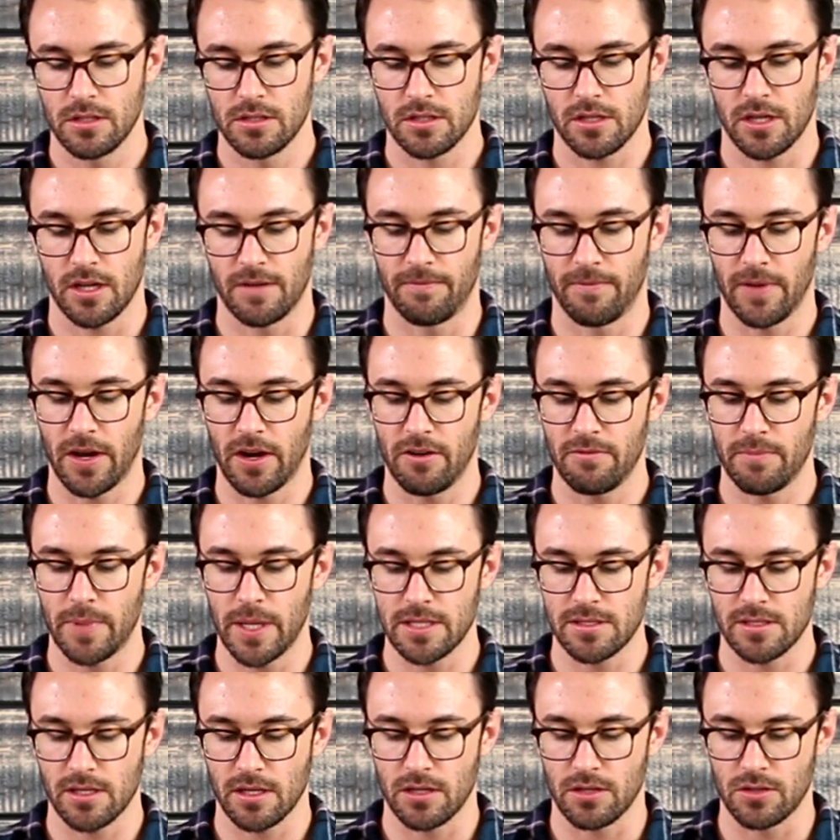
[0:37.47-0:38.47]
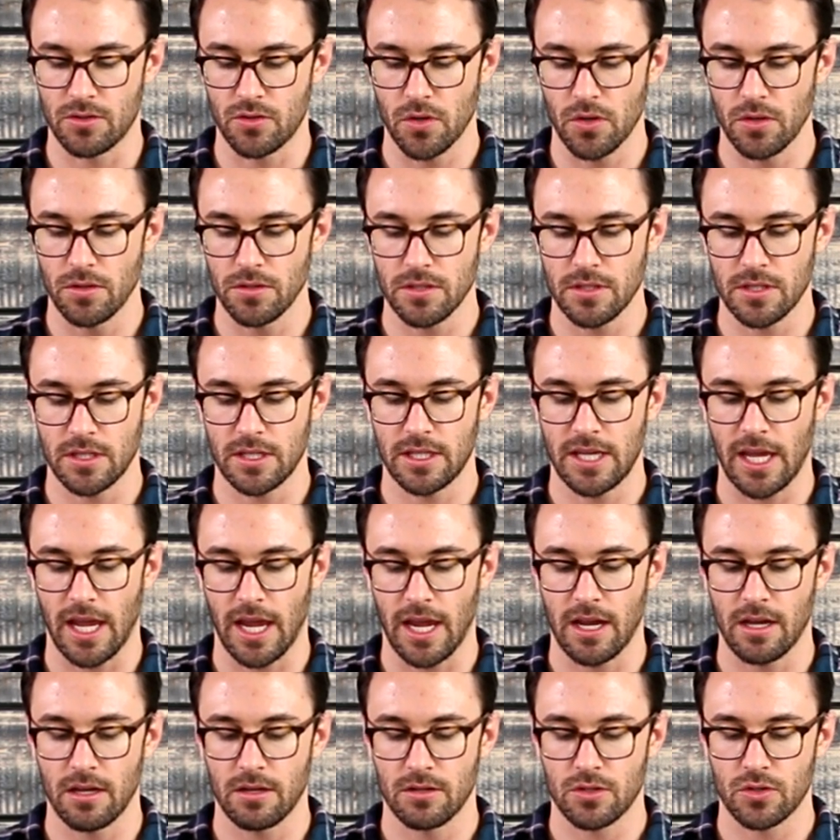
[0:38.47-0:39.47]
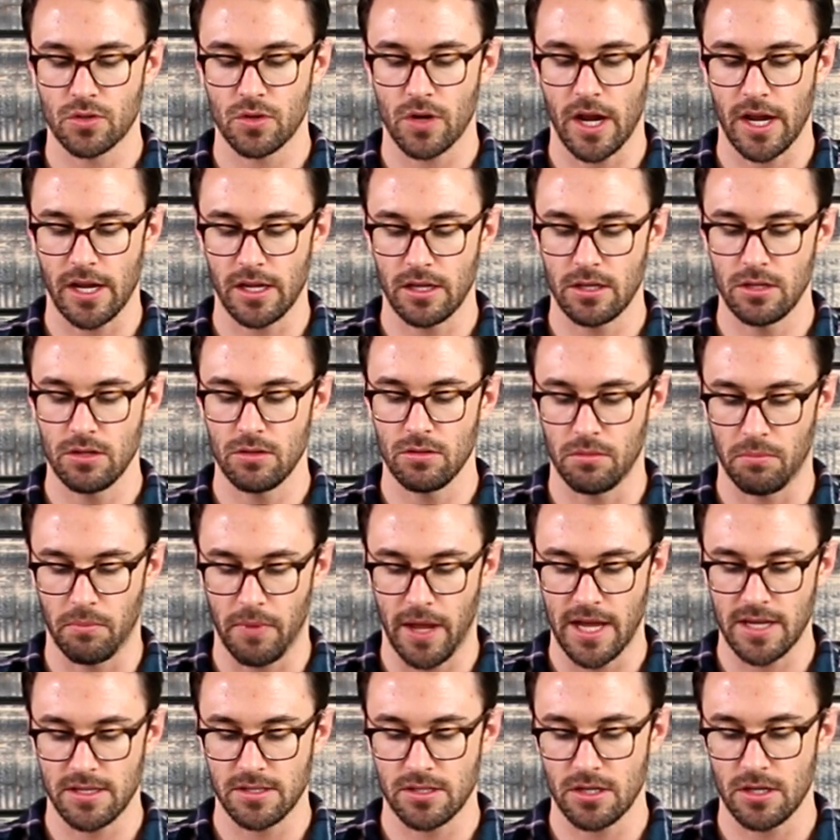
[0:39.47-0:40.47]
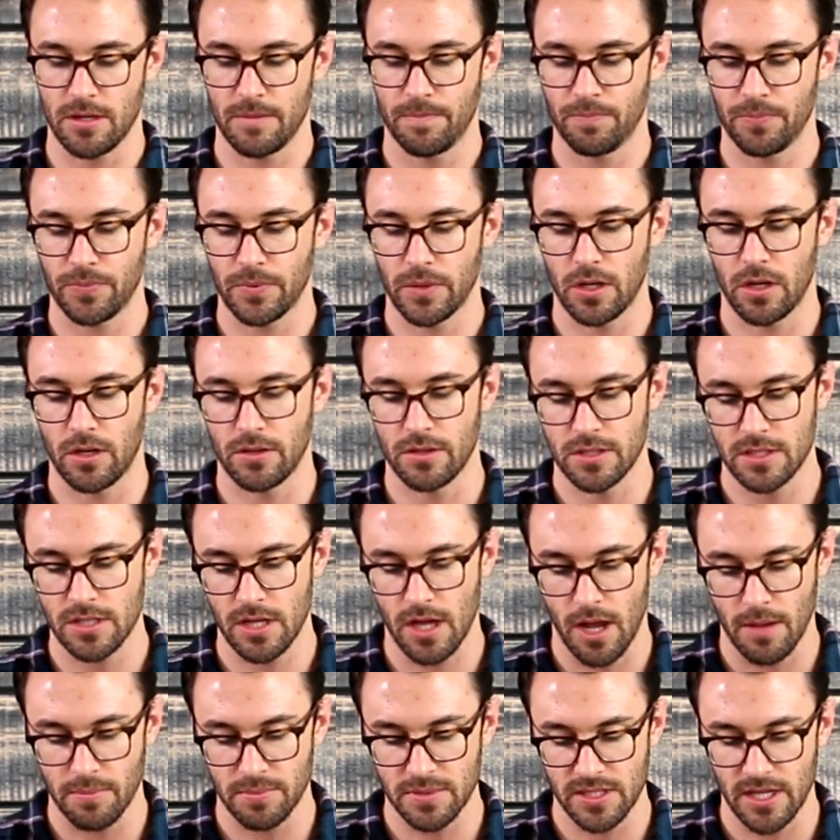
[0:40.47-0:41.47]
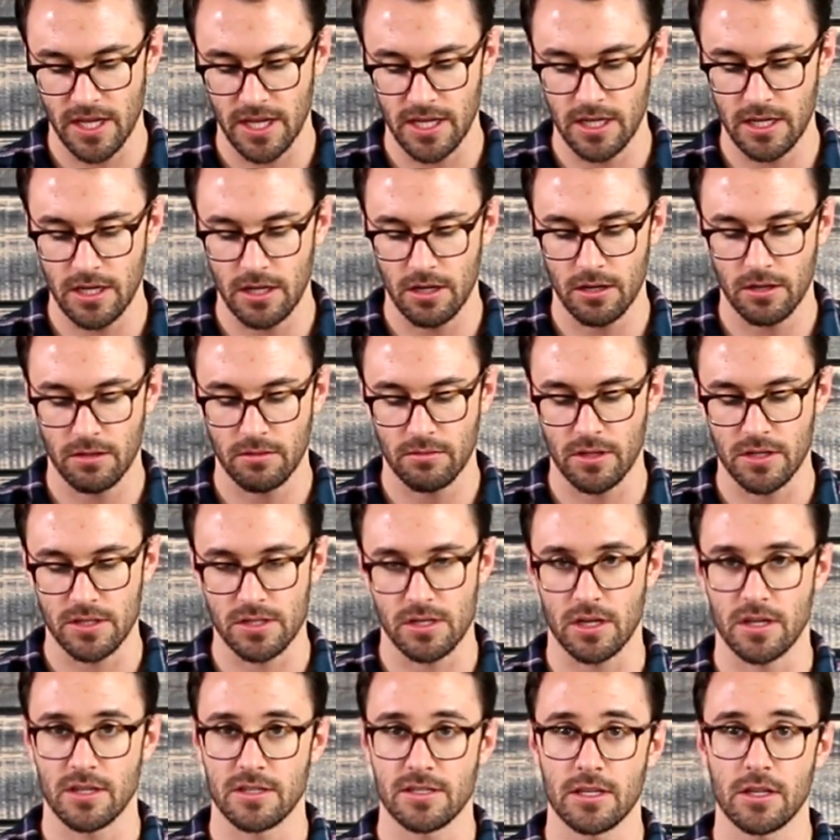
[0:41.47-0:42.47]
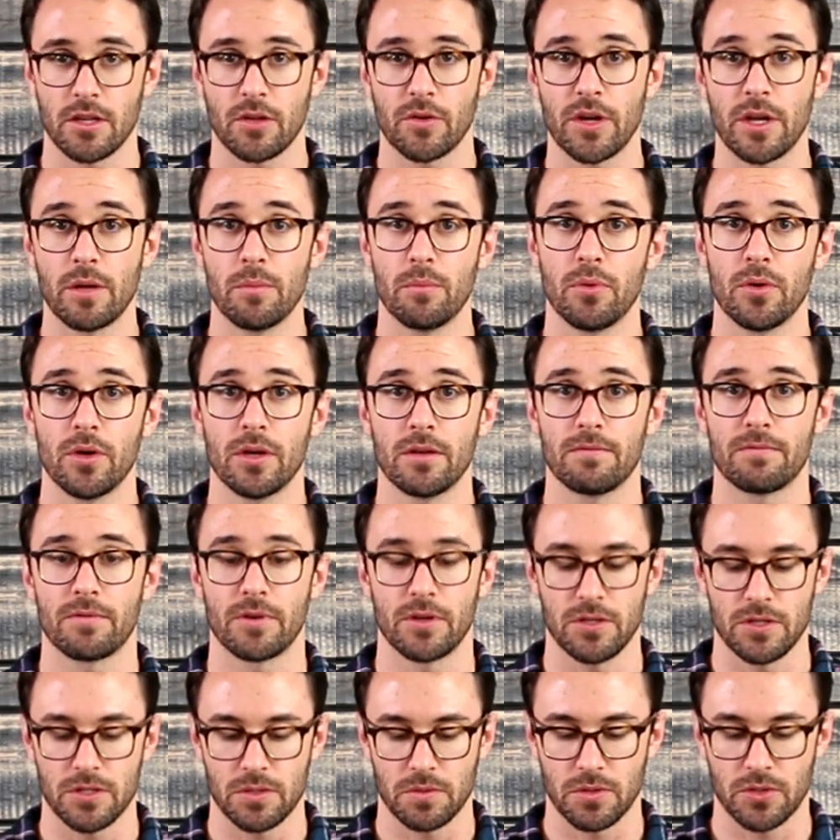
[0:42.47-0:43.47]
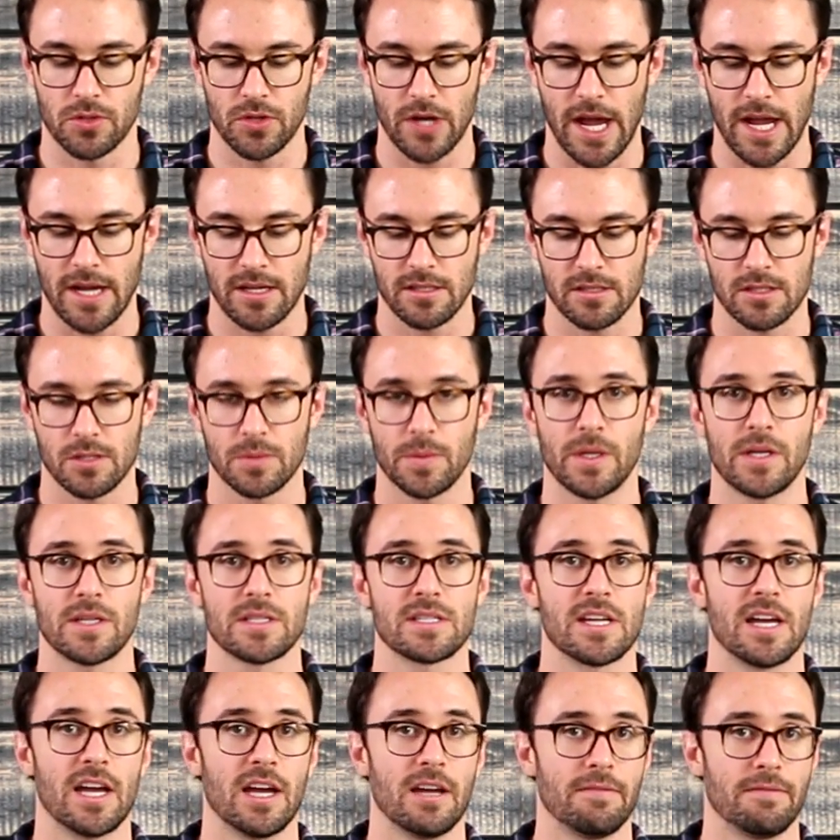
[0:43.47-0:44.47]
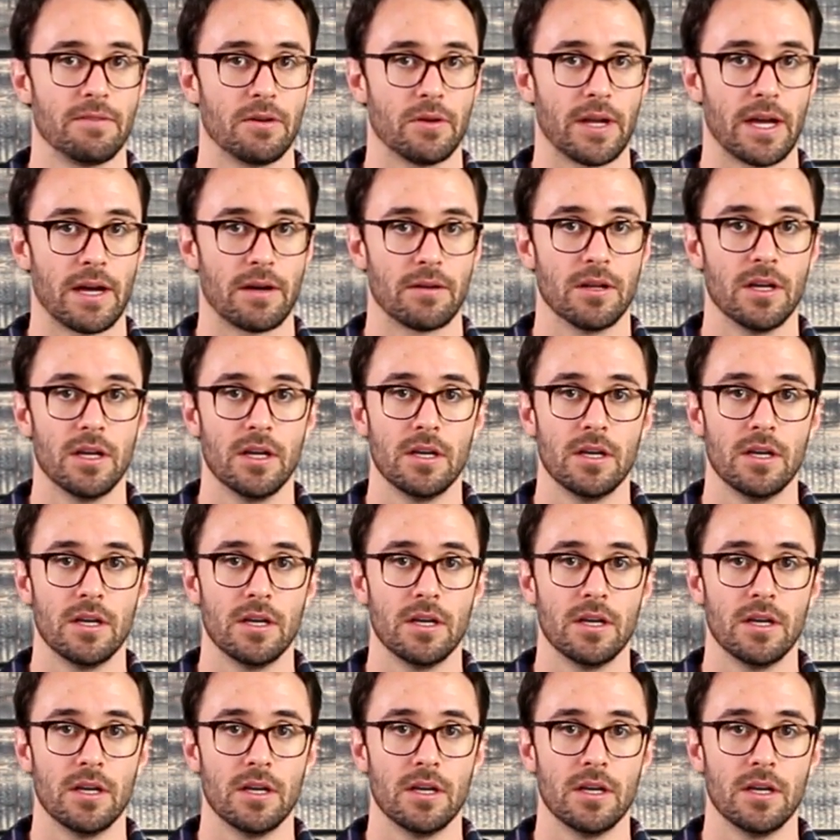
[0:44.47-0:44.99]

Got very basic controls: gain, tri-Q, and master. On the top side here, there's an auxiliary input for use with tracks as well as a headphone out.